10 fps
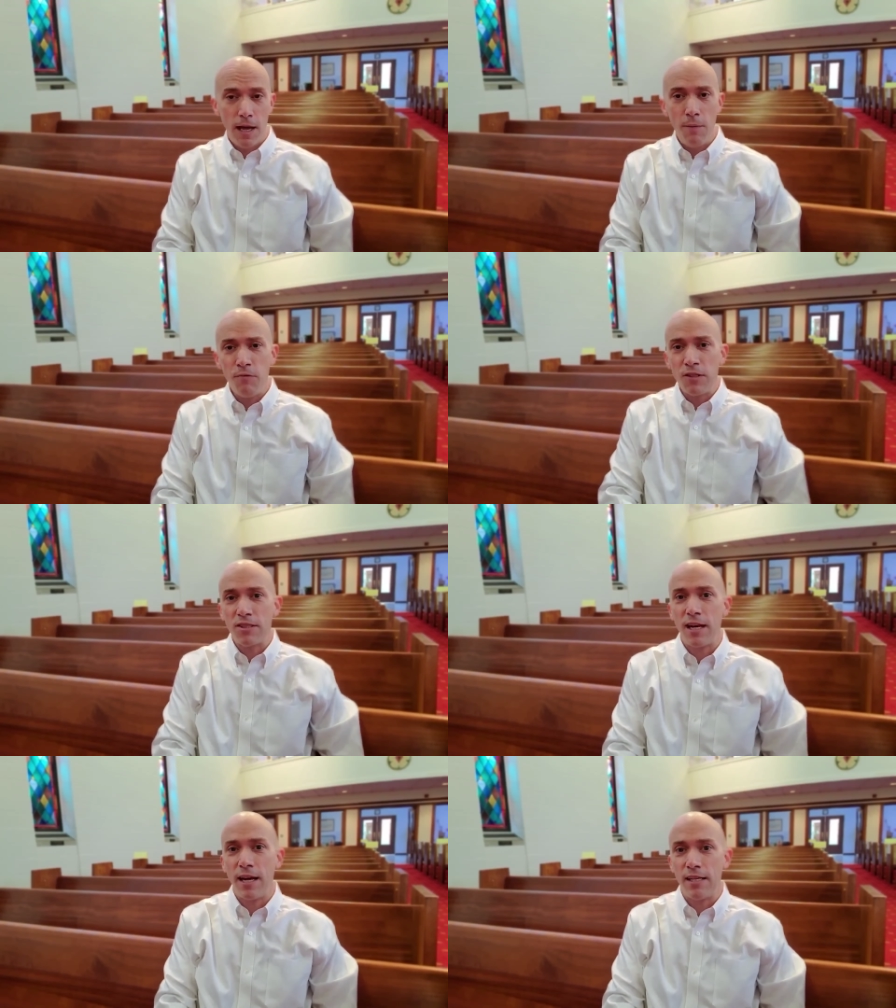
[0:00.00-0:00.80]

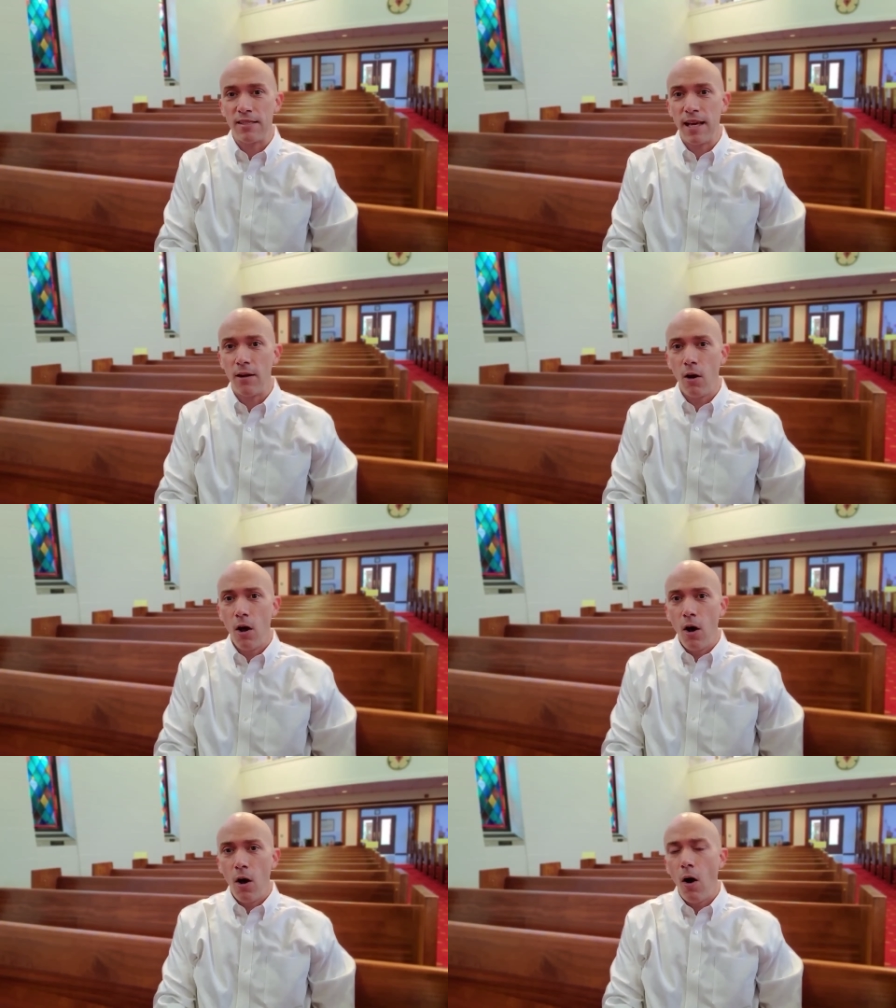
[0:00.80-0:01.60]
emphasize
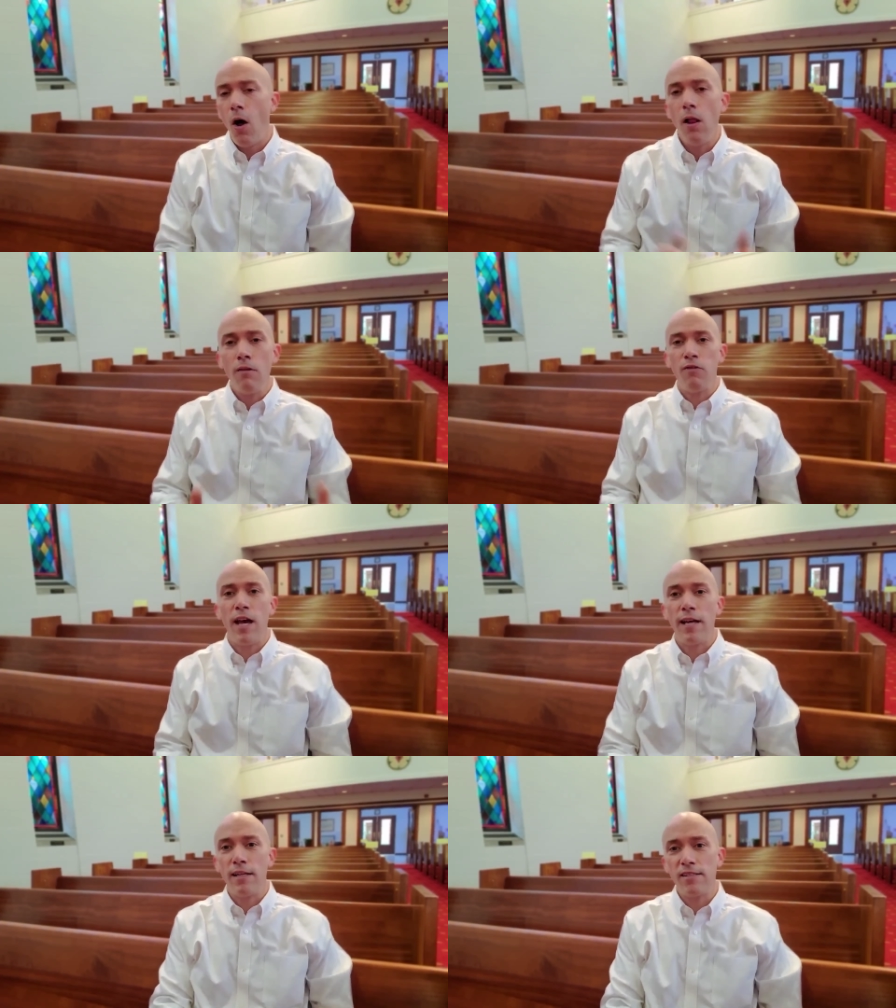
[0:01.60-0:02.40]
that all of
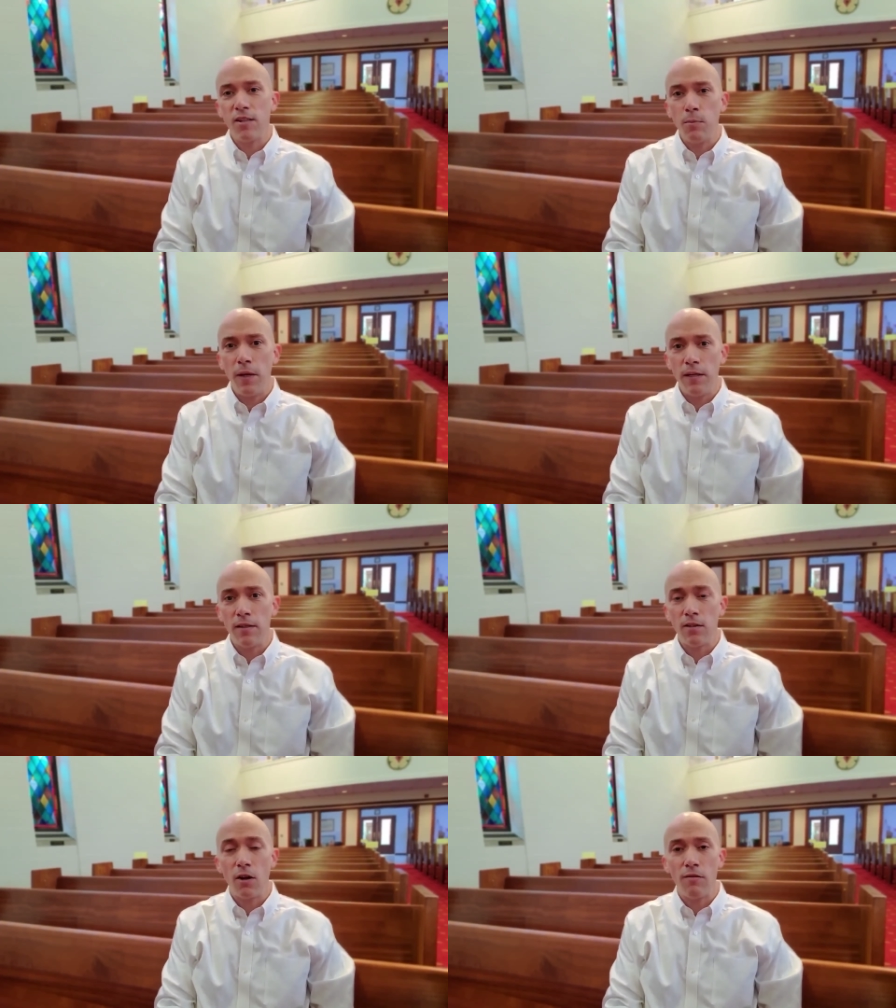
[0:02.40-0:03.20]
that is
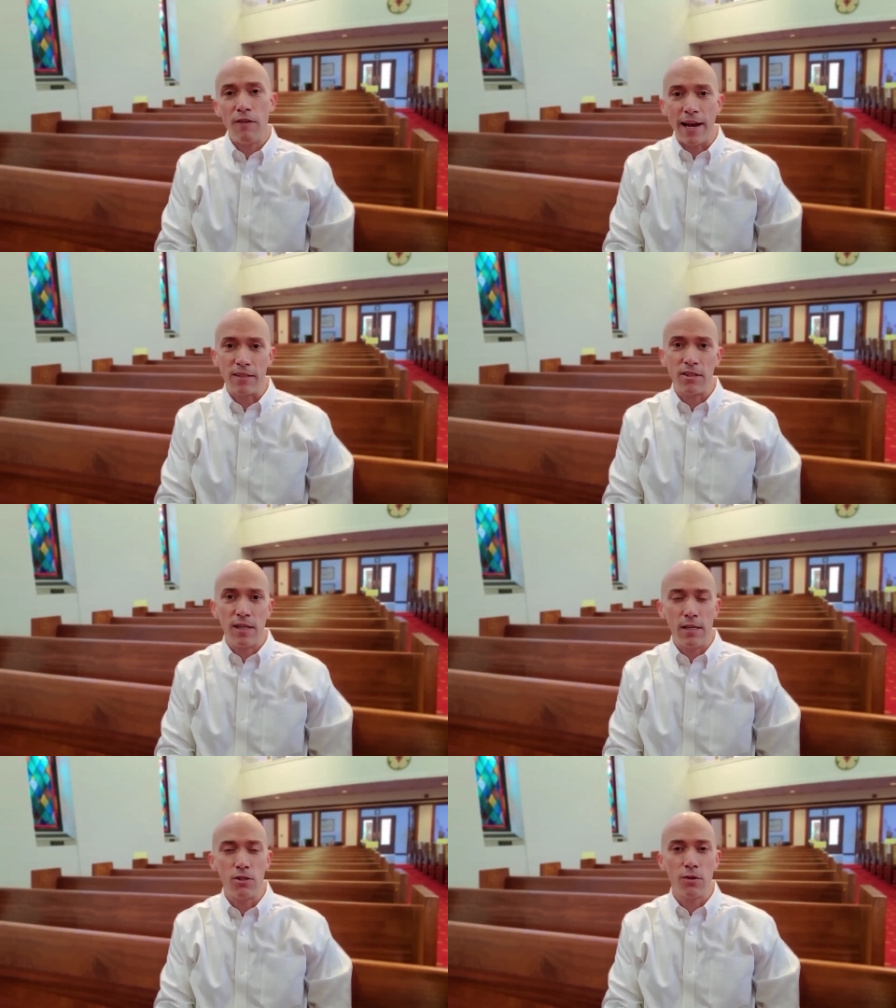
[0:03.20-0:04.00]
dependent on
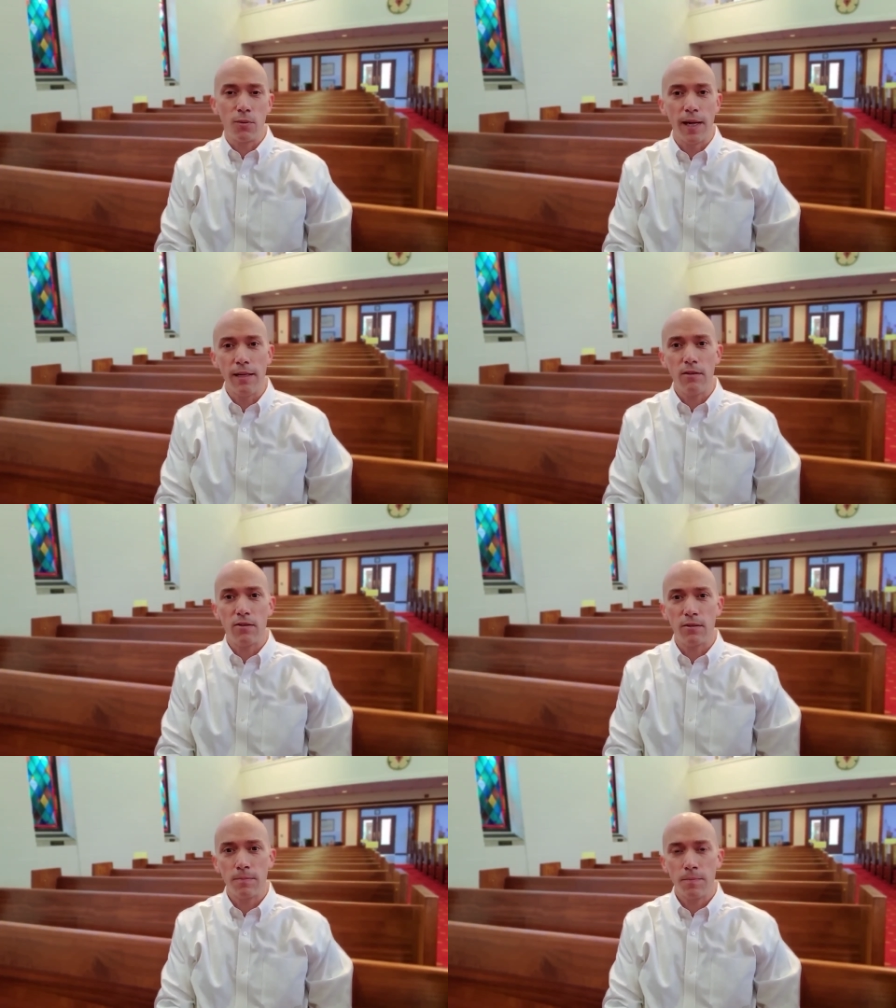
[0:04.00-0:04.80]
vaccination rates.